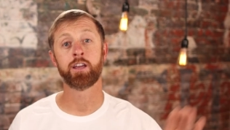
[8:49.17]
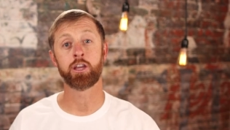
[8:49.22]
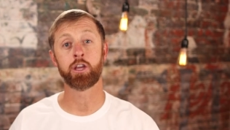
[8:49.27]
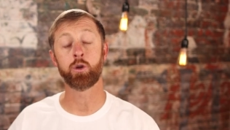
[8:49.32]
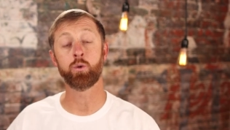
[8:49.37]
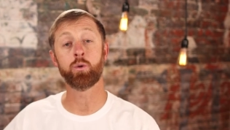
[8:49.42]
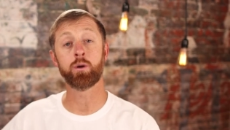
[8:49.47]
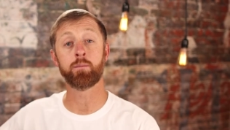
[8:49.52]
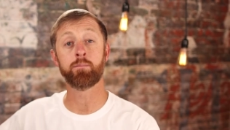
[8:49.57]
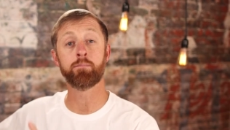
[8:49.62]

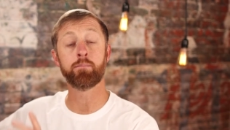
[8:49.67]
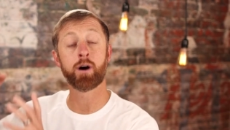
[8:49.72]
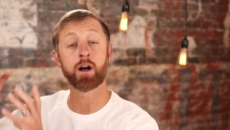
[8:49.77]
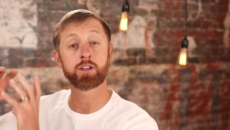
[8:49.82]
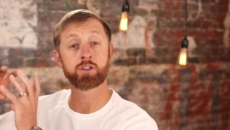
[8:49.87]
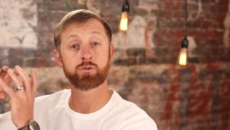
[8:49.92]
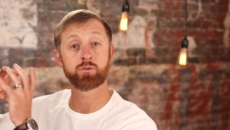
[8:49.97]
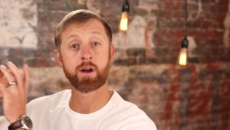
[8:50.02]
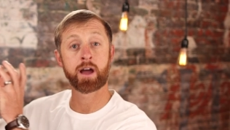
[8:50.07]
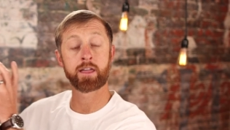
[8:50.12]
You would
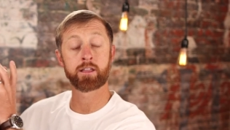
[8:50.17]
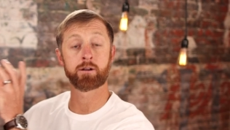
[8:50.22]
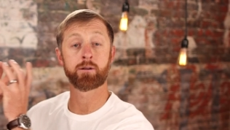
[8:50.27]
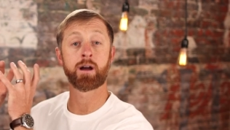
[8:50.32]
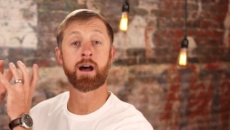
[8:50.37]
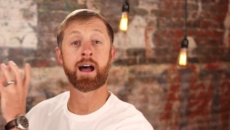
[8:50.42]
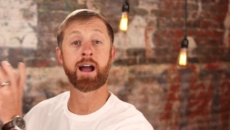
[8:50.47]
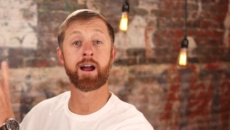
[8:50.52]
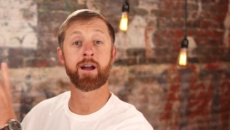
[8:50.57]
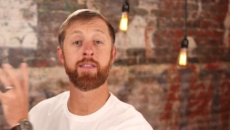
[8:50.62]
much rather
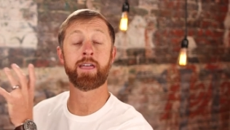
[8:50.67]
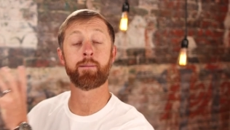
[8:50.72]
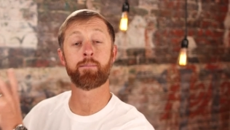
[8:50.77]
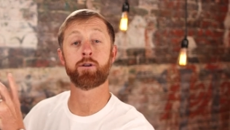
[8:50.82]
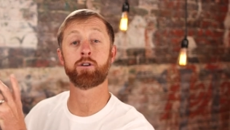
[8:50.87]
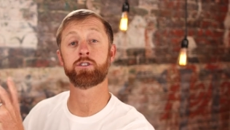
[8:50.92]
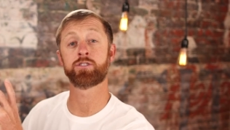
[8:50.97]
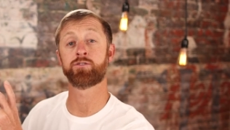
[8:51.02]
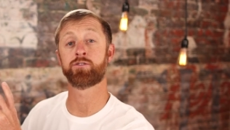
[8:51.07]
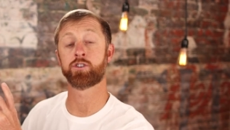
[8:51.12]
hire that
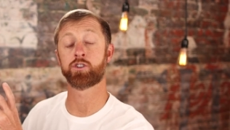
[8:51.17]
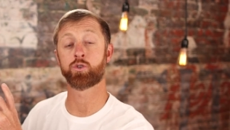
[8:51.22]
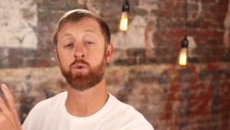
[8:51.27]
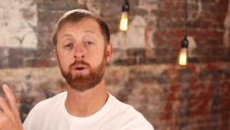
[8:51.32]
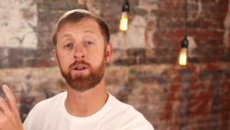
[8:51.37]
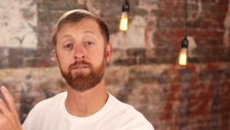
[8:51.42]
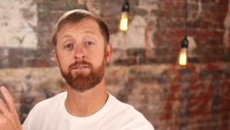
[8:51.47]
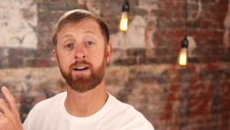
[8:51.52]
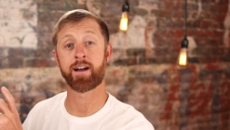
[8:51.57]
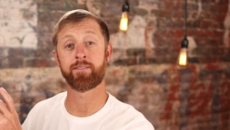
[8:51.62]
person for
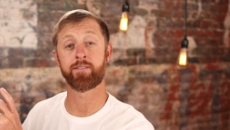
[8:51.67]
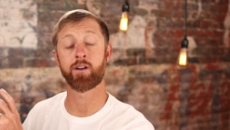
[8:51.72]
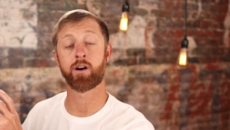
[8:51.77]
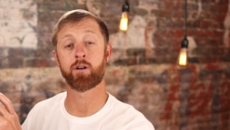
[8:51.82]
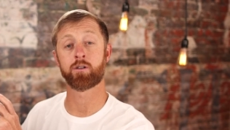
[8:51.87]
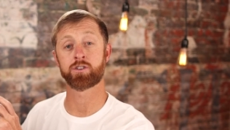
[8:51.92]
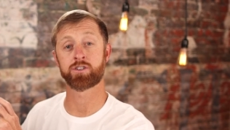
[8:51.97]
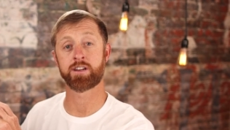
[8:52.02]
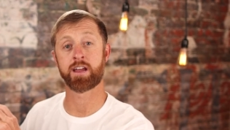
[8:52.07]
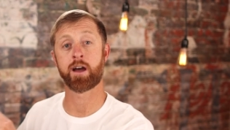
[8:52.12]
twenty-five
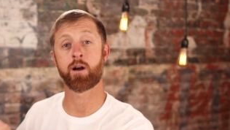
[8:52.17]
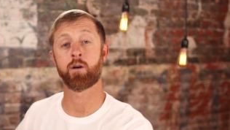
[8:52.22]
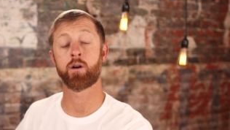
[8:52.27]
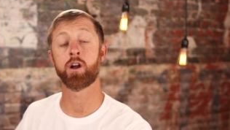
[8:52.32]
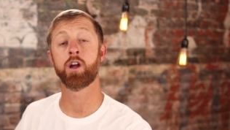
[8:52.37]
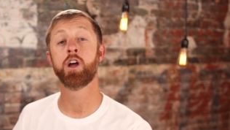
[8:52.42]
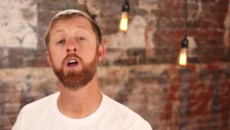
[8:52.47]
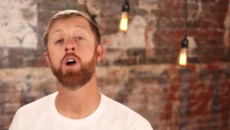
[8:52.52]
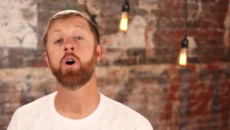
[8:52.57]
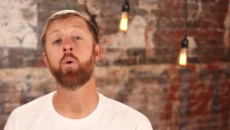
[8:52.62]
dollars an
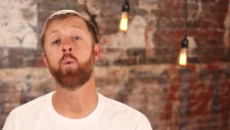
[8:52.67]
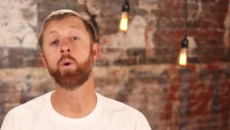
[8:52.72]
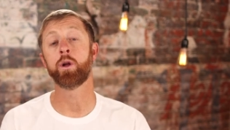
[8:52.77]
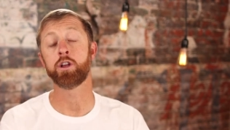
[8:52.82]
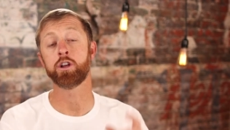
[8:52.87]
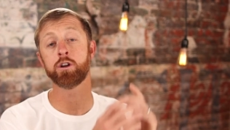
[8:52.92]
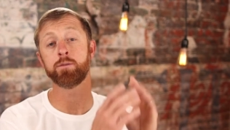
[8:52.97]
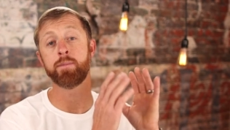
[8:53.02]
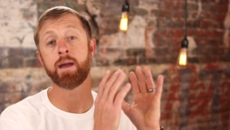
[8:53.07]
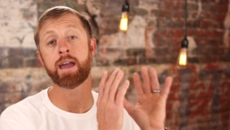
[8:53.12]
hour
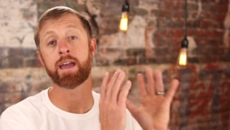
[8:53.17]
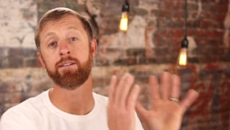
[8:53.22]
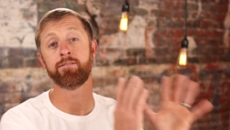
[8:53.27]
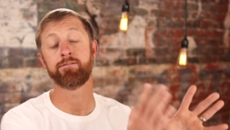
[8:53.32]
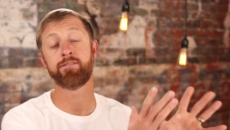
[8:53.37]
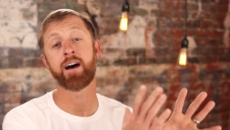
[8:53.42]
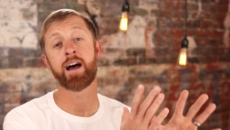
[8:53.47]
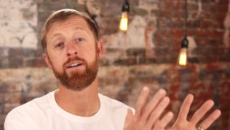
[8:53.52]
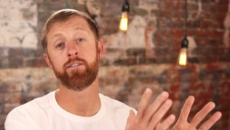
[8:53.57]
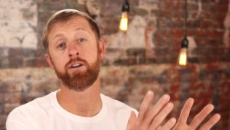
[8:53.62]
when you're making
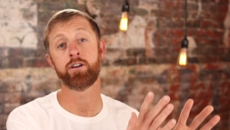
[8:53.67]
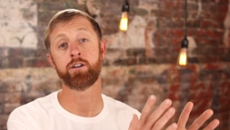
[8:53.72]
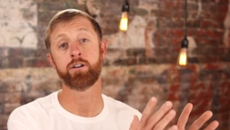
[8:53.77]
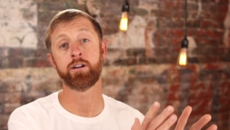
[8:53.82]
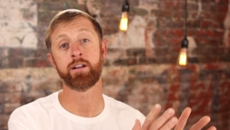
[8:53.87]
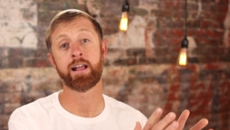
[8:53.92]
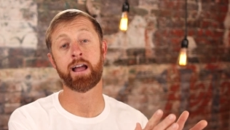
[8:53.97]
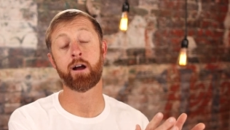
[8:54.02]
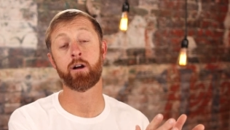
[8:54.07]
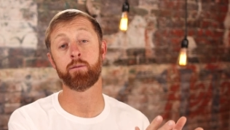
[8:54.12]
five hundred
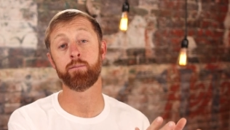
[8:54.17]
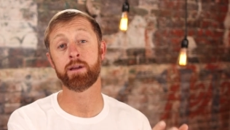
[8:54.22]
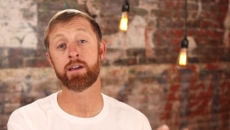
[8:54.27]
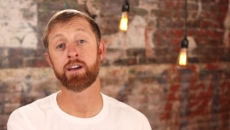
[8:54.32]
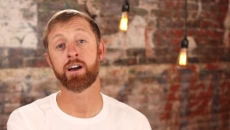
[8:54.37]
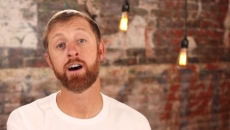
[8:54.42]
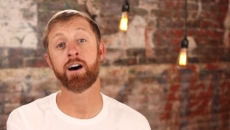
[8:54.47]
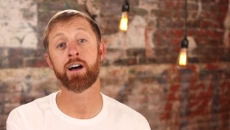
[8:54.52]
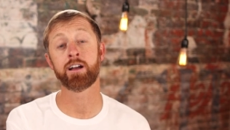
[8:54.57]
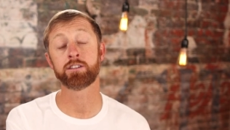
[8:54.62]
dollars an hour,
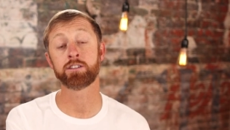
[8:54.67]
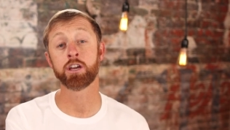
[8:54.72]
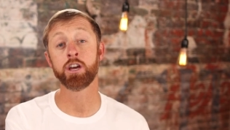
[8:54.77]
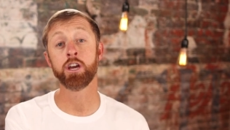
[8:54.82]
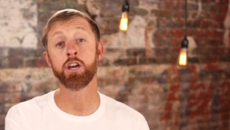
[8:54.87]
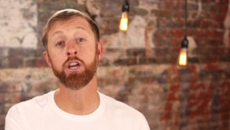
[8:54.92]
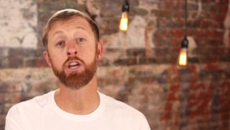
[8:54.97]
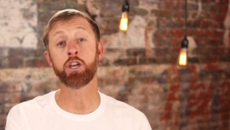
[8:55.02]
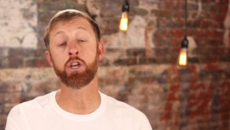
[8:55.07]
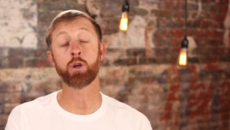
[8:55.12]
because
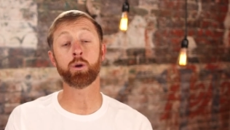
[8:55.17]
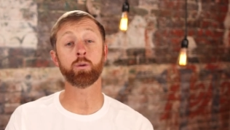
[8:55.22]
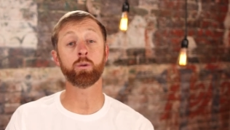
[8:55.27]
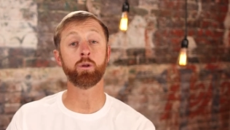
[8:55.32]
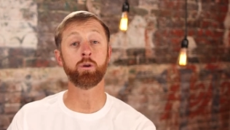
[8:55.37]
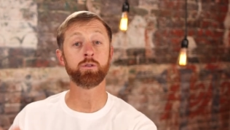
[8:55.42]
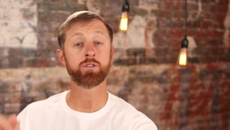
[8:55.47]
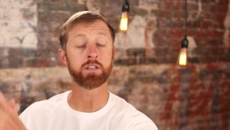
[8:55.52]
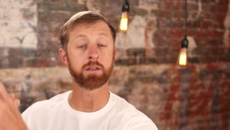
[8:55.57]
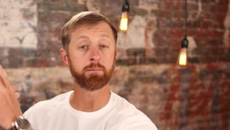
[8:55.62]
you're
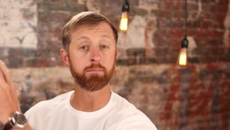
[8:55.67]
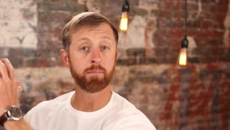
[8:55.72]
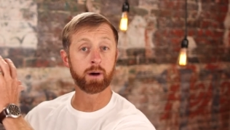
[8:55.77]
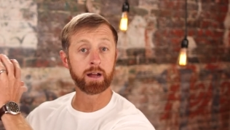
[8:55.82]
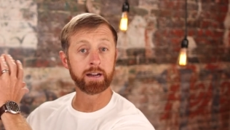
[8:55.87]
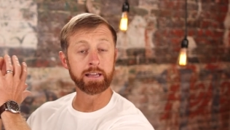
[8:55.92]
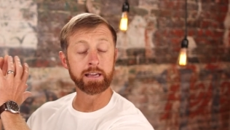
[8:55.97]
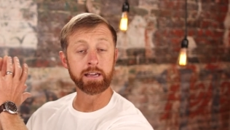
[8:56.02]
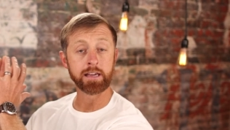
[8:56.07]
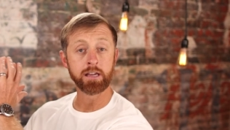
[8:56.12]
losing
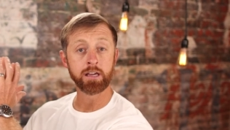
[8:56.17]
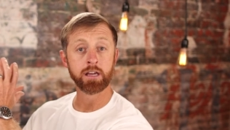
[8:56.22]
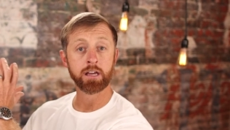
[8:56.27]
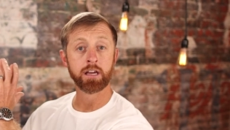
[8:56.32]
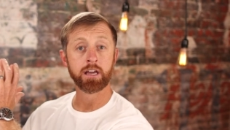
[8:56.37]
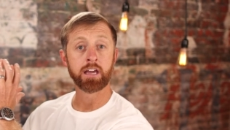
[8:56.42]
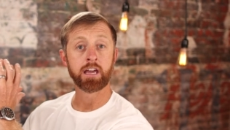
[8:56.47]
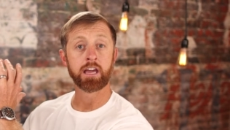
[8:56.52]
money